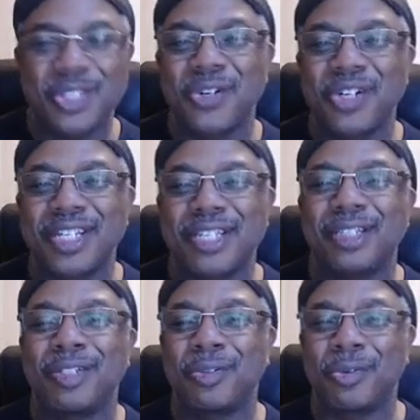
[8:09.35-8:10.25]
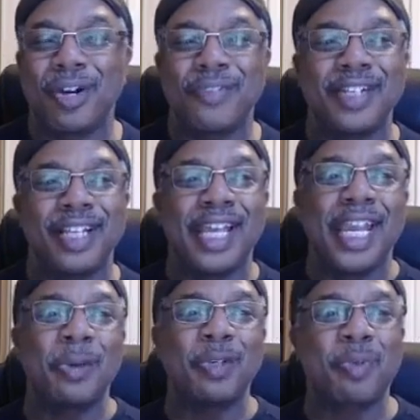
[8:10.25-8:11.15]
story gets a little rough in the
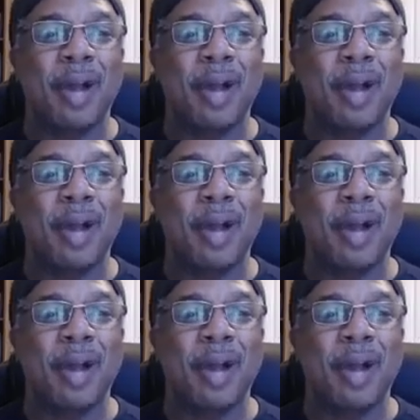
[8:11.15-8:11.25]
language,